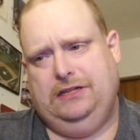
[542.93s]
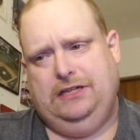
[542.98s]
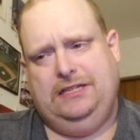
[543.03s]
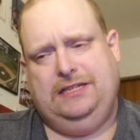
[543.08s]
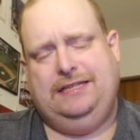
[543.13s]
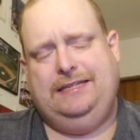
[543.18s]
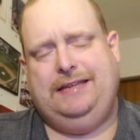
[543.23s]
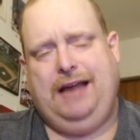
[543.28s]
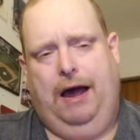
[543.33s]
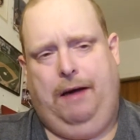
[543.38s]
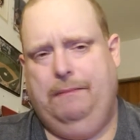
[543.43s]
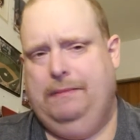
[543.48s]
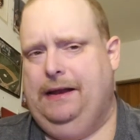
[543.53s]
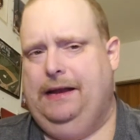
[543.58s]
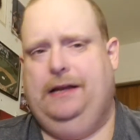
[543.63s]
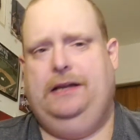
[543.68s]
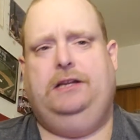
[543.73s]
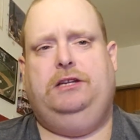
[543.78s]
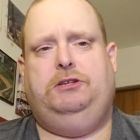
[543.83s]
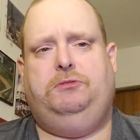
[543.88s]
just
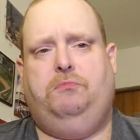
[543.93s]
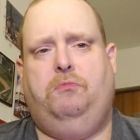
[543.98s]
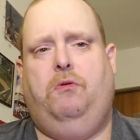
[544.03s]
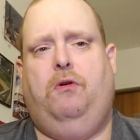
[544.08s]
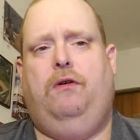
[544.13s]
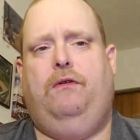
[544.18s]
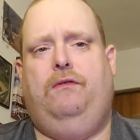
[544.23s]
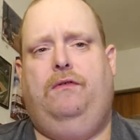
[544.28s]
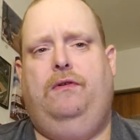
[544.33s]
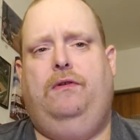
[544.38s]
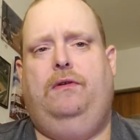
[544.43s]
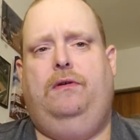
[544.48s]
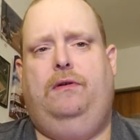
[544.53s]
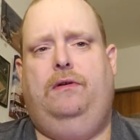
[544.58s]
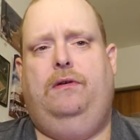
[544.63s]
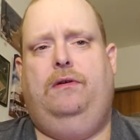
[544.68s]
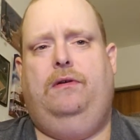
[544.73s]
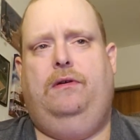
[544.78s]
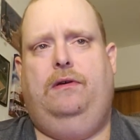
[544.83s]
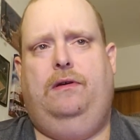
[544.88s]
dominated the sport
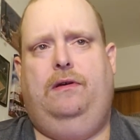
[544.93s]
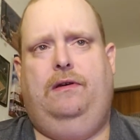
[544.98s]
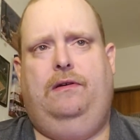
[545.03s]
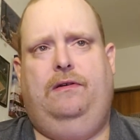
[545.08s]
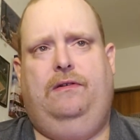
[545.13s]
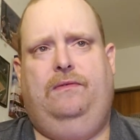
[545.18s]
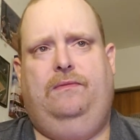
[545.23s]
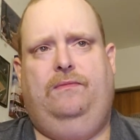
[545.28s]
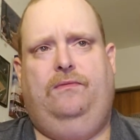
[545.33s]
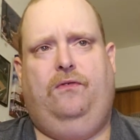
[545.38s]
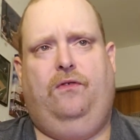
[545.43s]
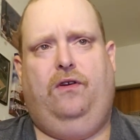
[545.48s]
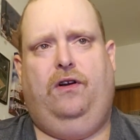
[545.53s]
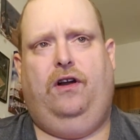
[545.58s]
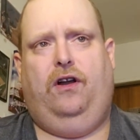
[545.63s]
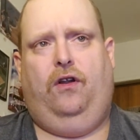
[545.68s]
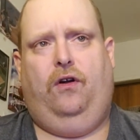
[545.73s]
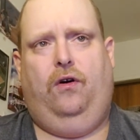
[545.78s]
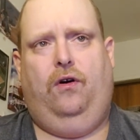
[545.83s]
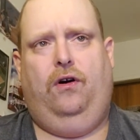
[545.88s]
for a
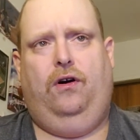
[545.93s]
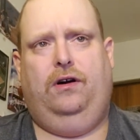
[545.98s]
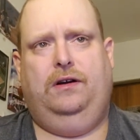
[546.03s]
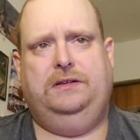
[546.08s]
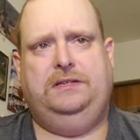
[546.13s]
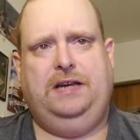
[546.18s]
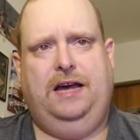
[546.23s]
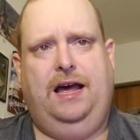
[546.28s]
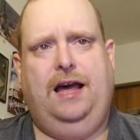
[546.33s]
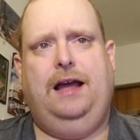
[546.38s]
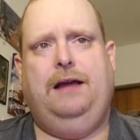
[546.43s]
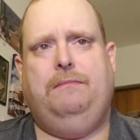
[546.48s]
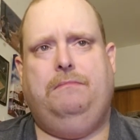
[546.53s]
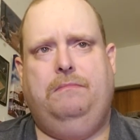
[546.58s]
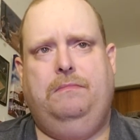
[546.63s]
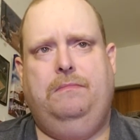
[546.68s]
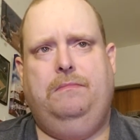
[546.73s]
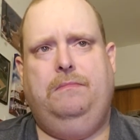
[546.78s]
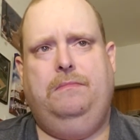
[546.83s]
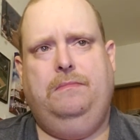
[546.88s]
long time.
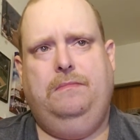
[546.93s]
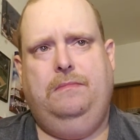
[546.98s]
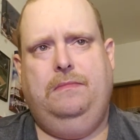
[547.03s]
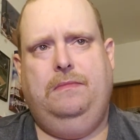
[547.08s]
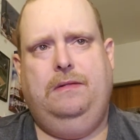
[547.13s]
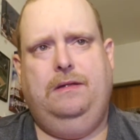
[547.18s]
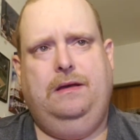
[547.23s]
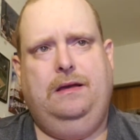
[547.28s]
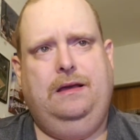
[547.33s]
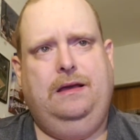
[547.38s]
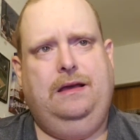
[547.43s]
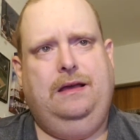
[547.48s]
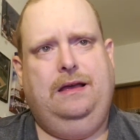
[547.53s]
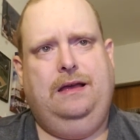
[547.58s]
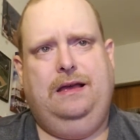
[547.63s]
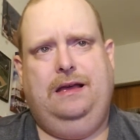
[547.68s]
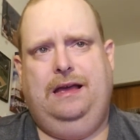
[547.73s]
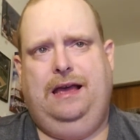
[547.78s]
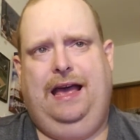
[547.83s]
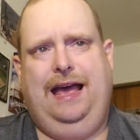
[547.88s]

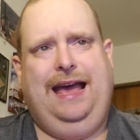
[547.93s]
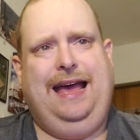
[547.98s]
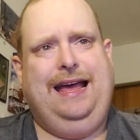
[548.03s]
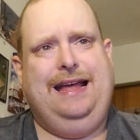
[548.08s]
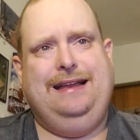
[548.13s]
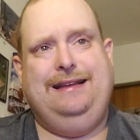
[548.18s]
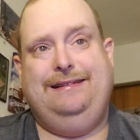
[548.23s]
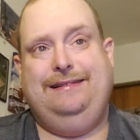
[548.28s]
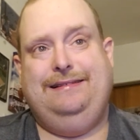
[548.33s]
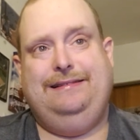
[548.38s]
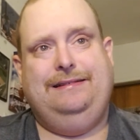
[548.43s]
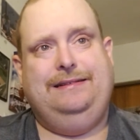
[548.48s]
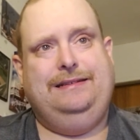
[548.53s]
And